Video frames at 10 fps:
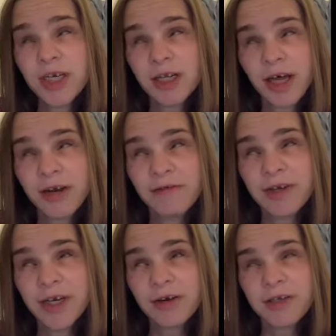a lot of
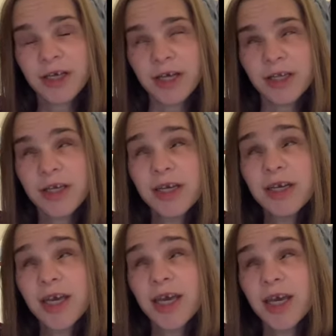videos lately,
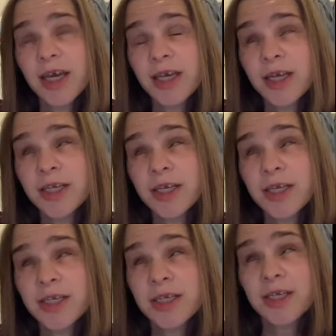and
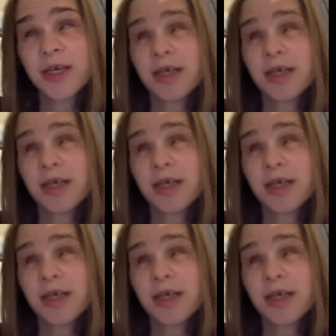it's,